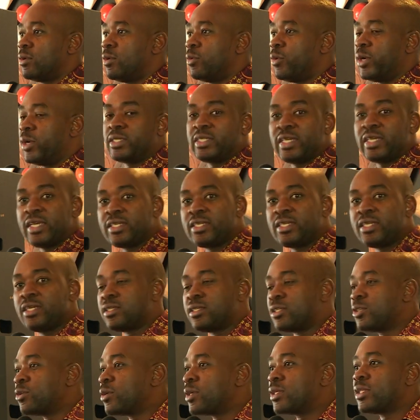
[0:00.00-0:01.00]
We did
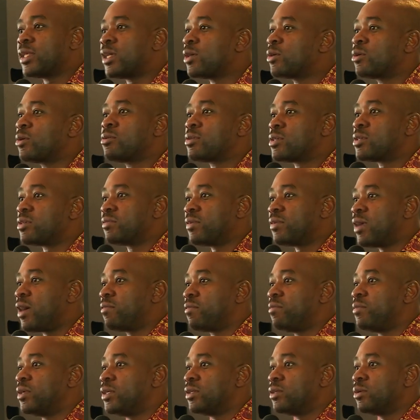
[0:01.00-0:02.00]
it during the inclusive
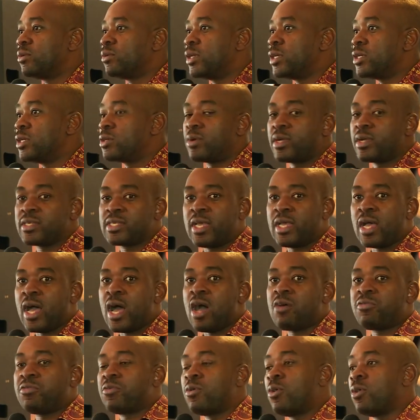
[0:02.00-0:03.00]
government when it was a
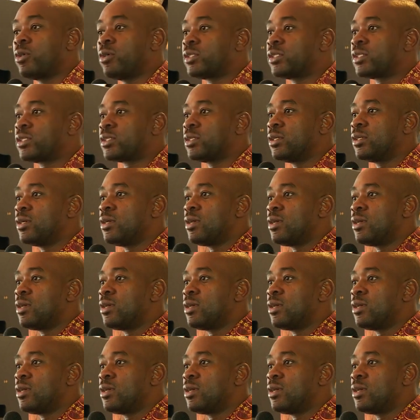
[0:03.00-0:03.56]
half horse,